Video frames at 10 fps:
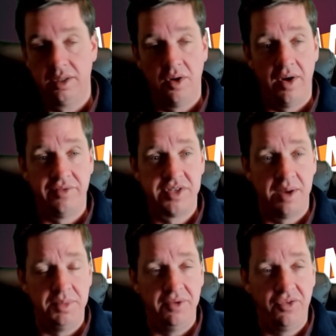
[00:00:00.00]
Go have
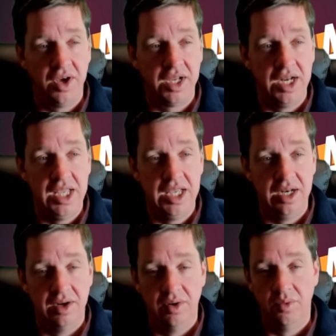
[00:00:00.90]
something to fucking eat
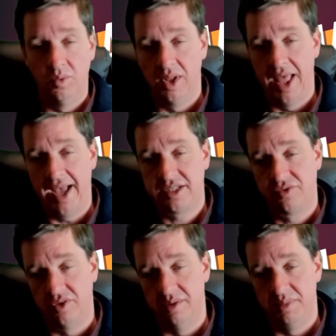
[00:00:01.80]
and relax
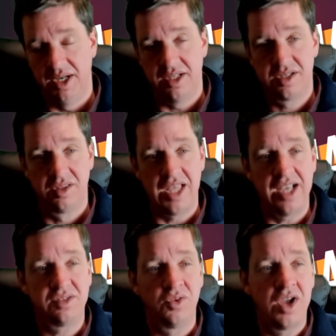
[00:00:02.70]
for a bit. So
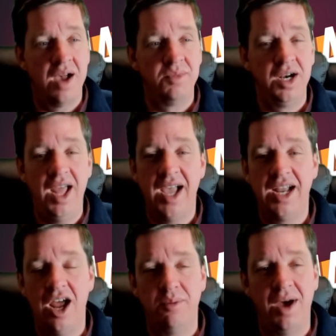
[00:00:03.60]
thanks for coming and
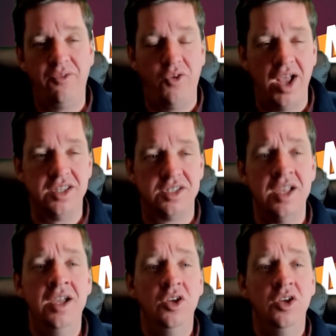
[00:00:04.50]
hanging out, my friends.